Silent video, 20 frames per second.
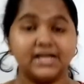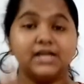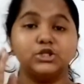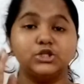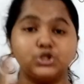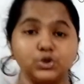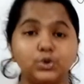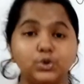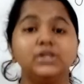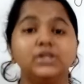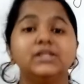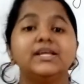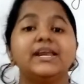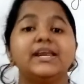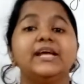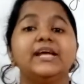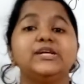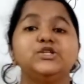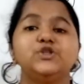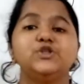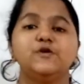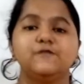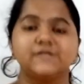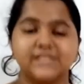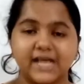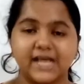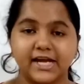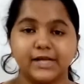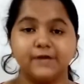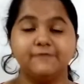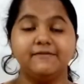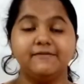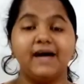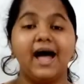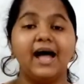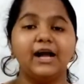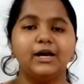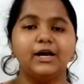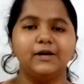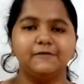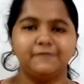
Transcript: to the ratio of sine of angle of